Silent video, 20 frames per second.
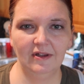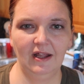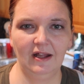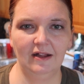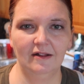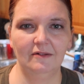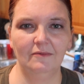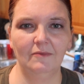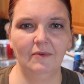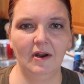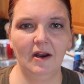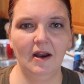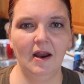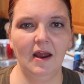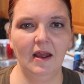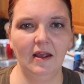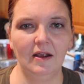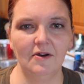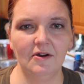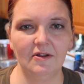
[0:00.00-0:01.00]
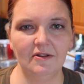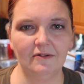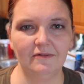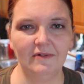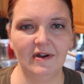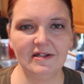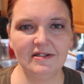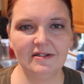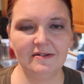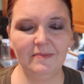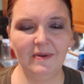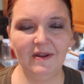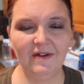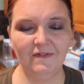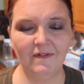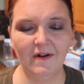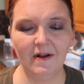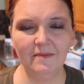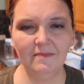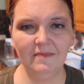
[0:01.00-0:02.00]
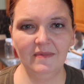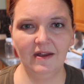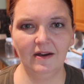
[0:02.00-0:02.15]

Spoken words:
link where I got the recipe from.